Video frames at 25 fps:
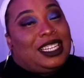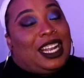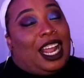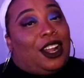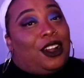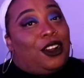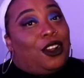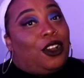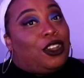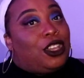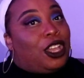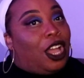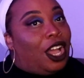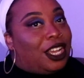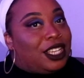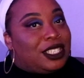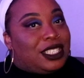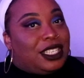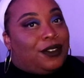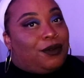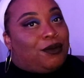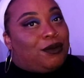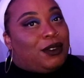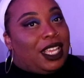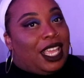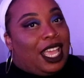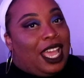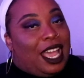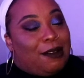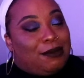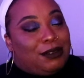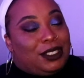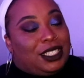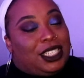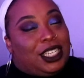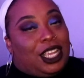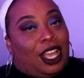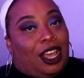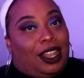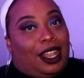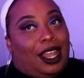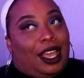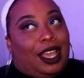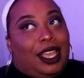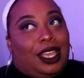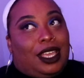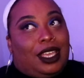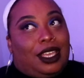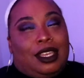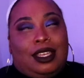and I know y'all can see from the caption, y'all
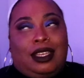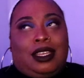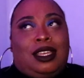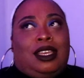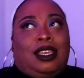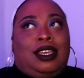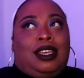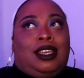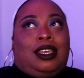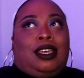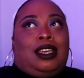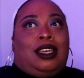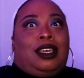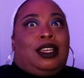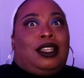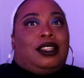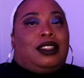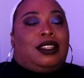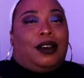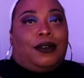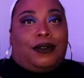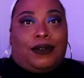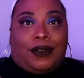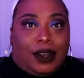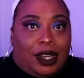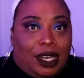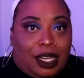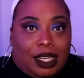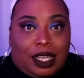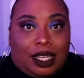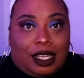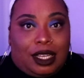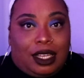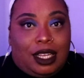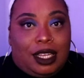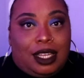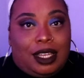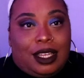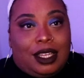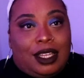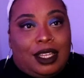like, the fuck?